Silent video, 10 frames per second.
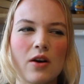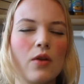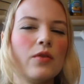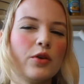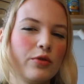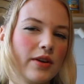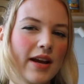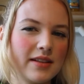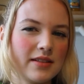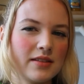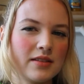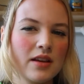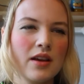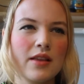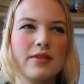on the creators.
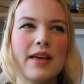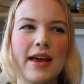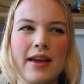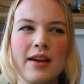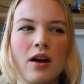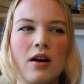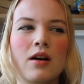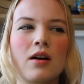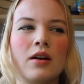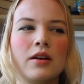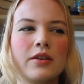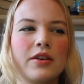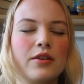They are,